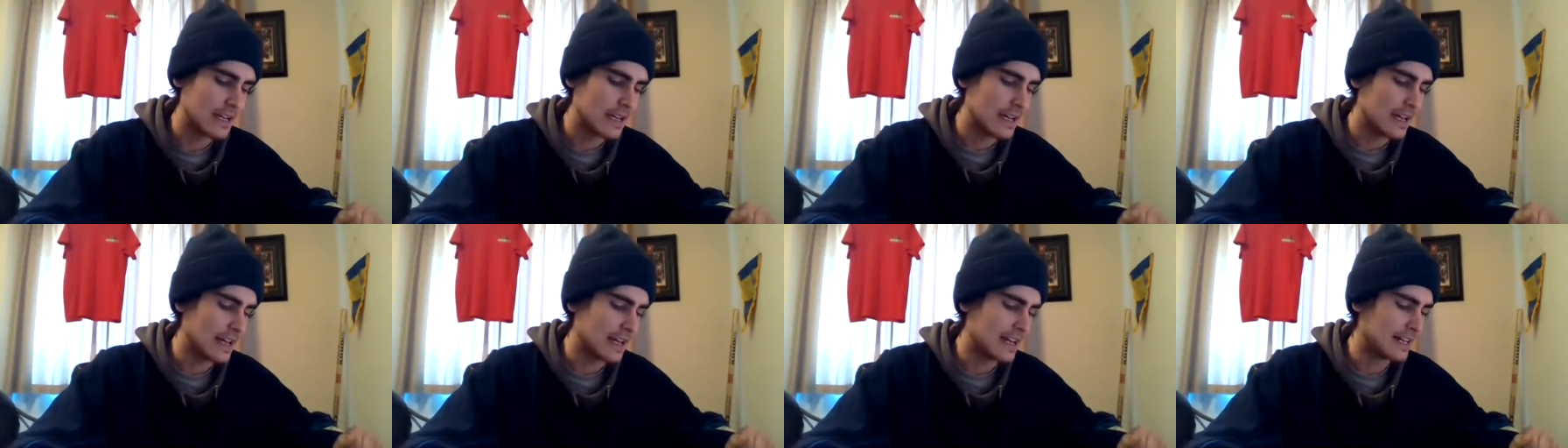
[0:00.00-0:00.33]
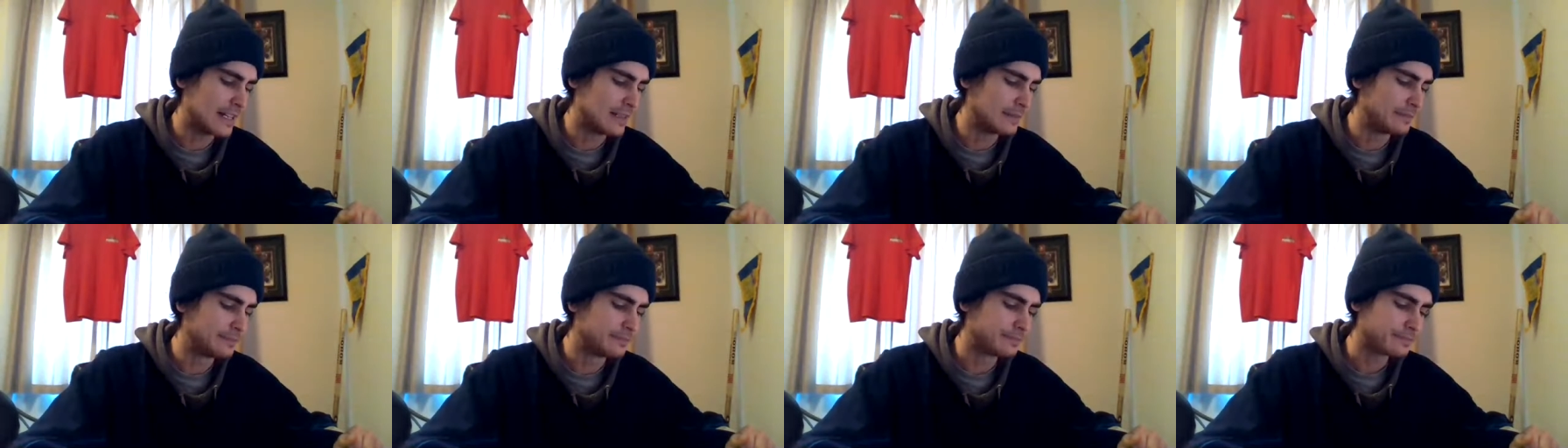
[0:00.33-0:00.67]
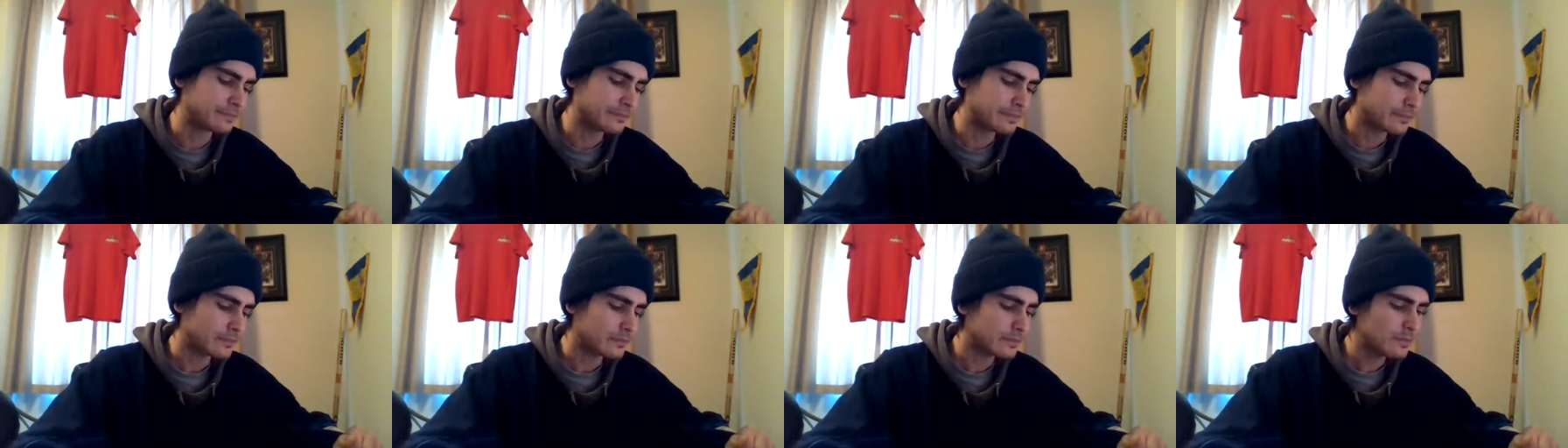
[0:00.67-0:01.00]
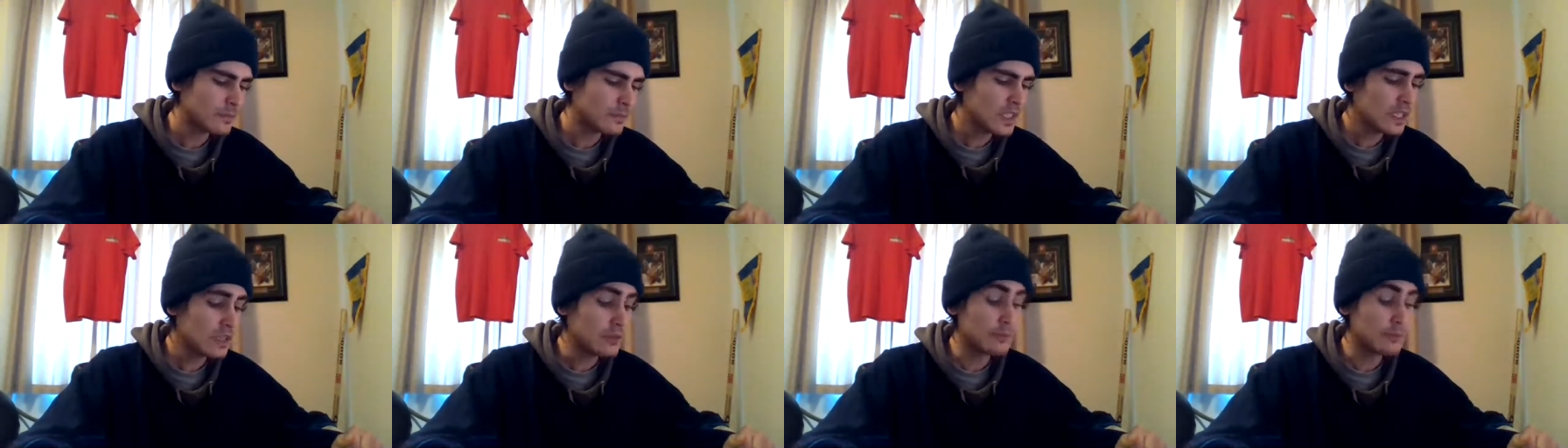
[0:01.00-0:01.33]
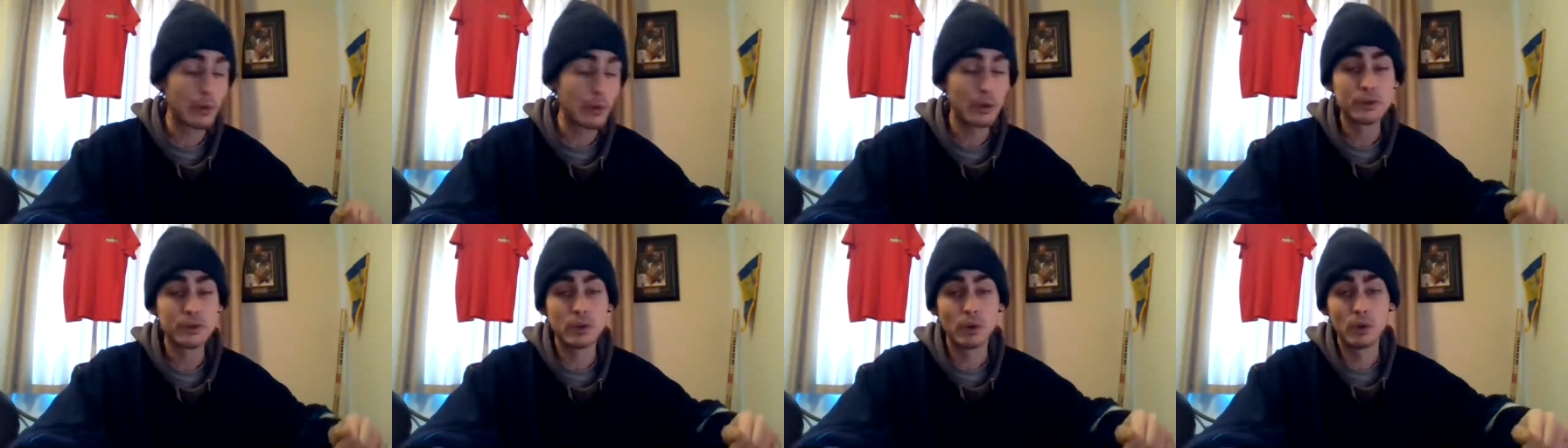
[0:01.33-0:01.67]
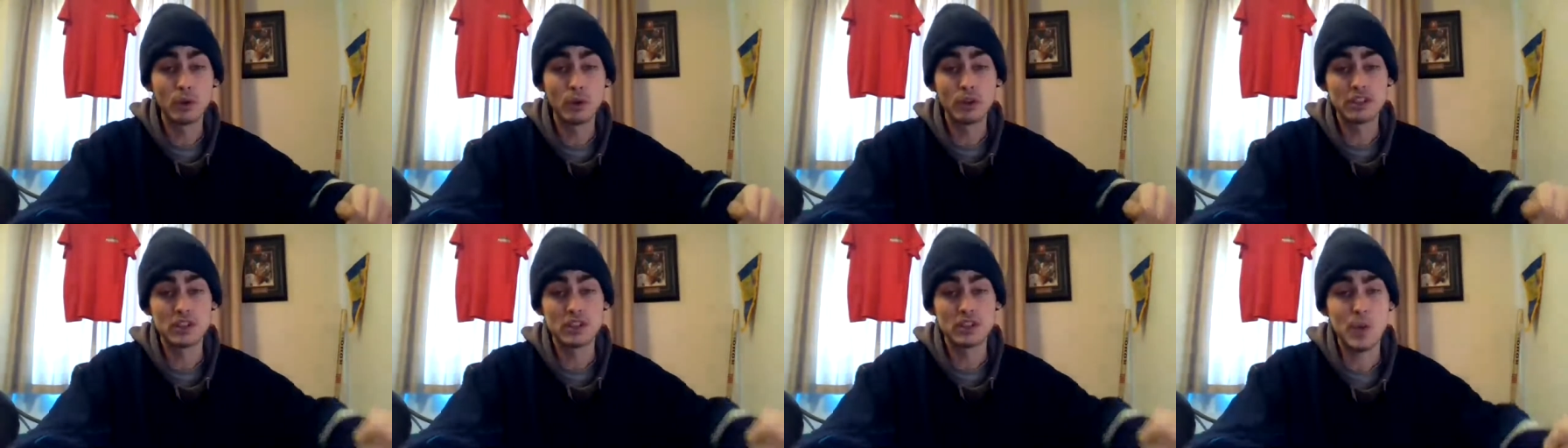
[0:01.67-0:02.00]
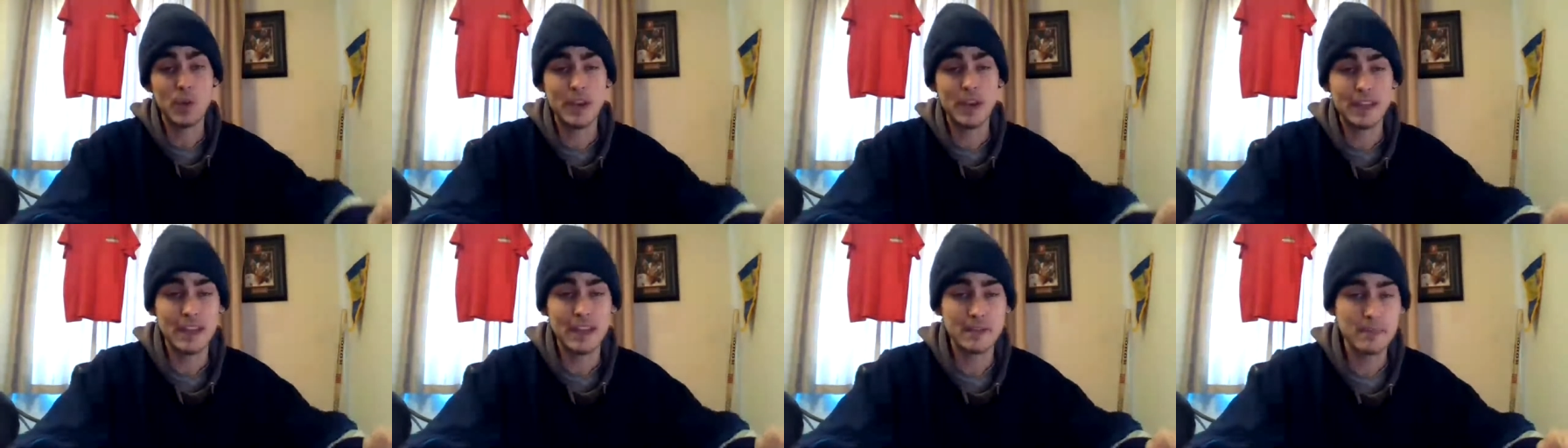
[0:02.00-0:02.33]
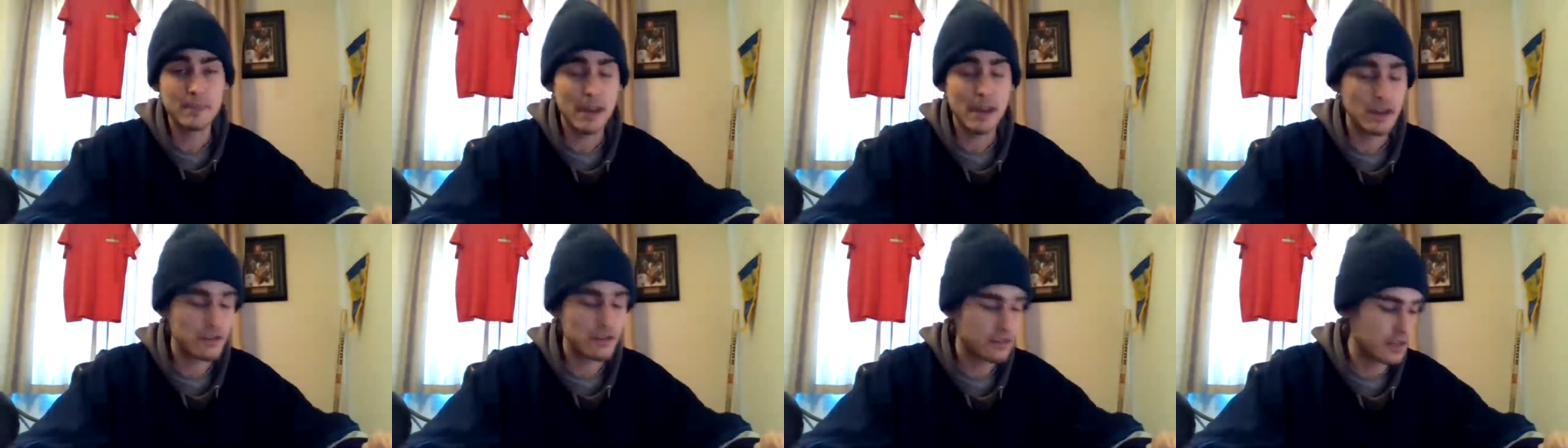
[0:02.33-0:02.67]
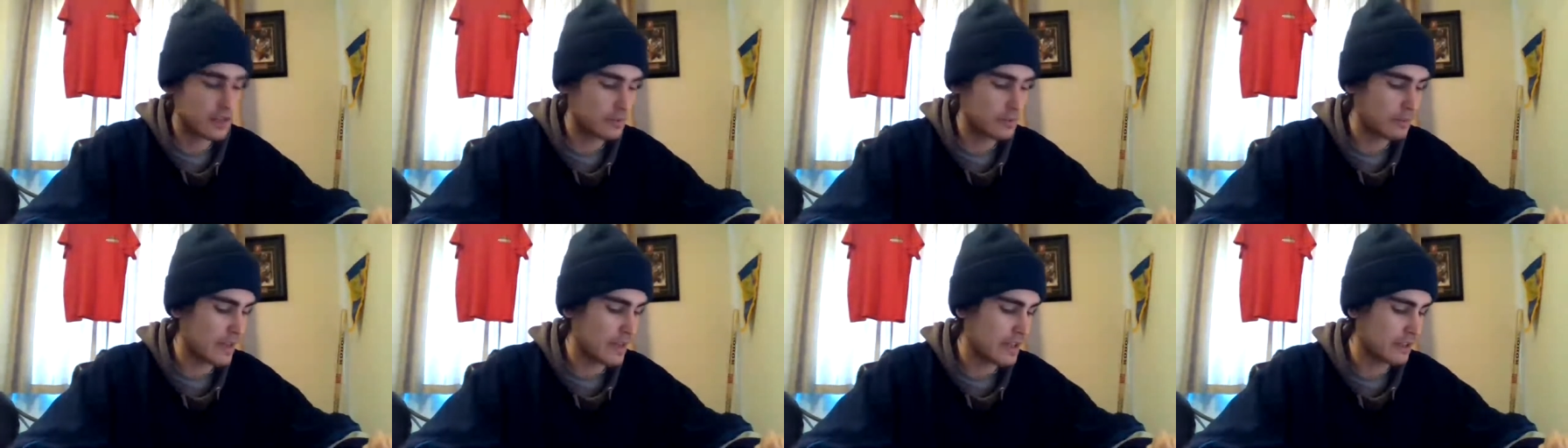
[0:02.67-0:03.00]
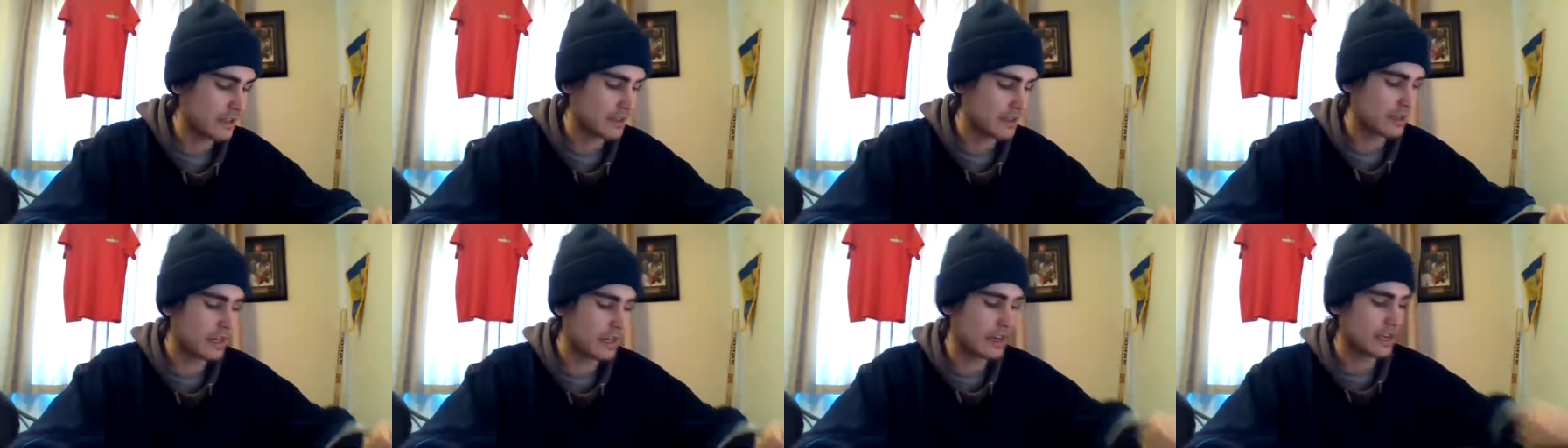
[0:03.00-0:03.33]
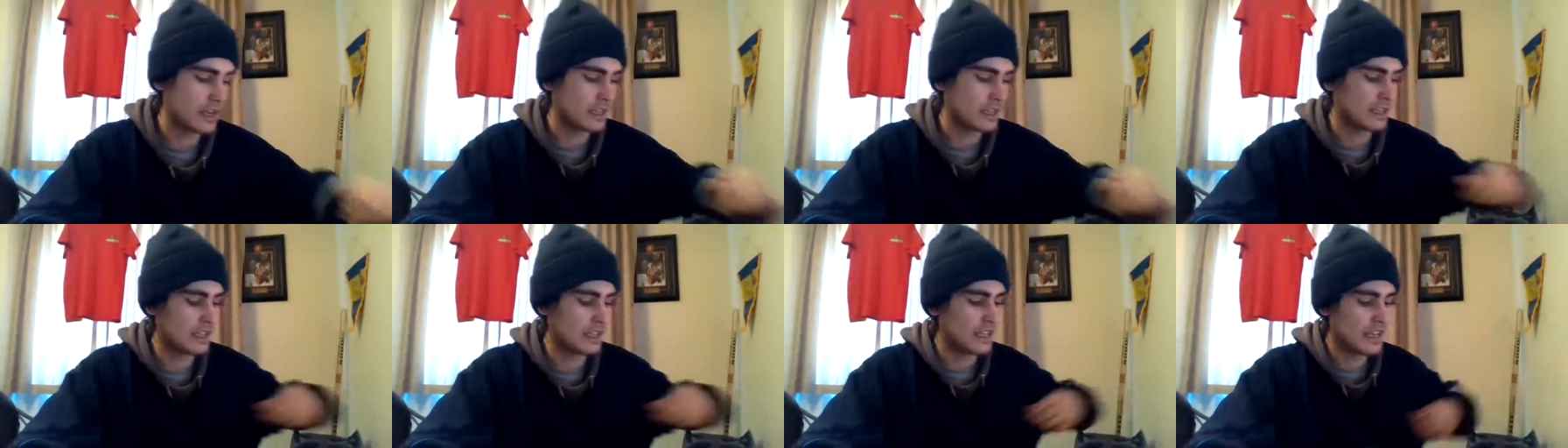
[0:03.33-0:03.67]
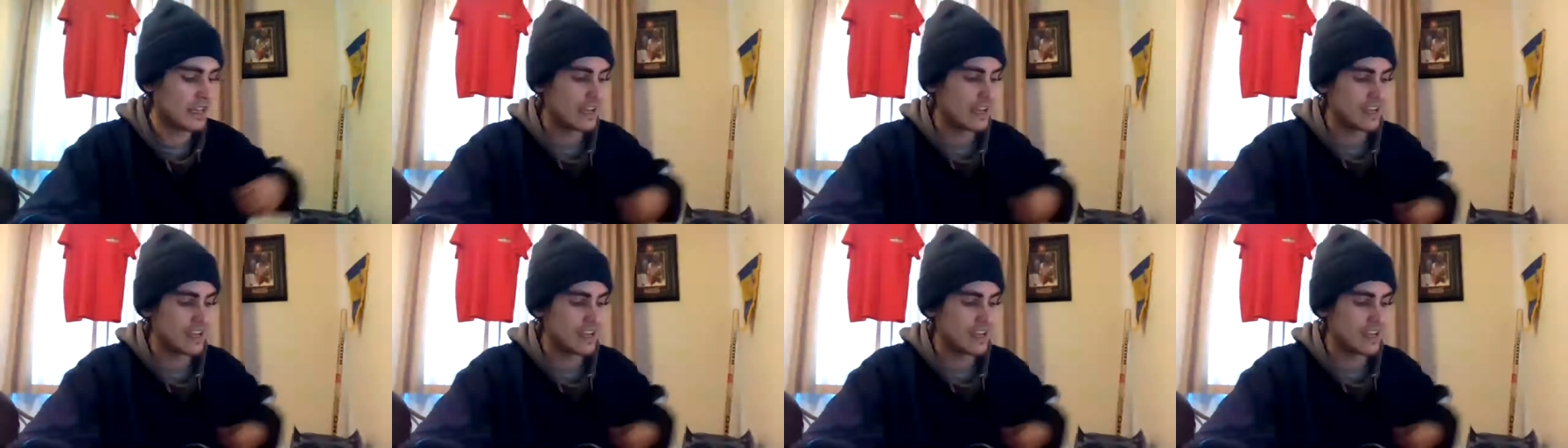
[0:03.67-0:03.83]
Both goalies, Quick and Pettersson, are playing good hockey.